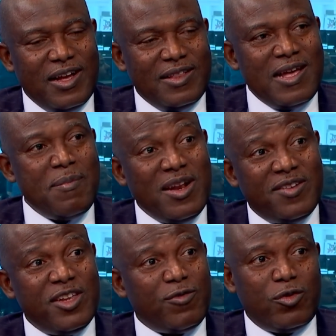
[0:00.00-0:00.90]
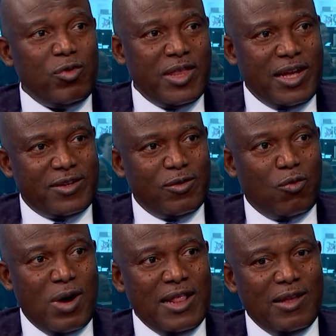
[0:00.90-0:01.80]
There are many reasons for doing that.
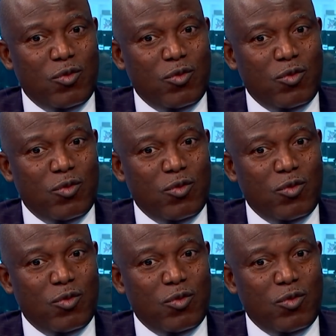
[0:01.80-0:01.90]
One,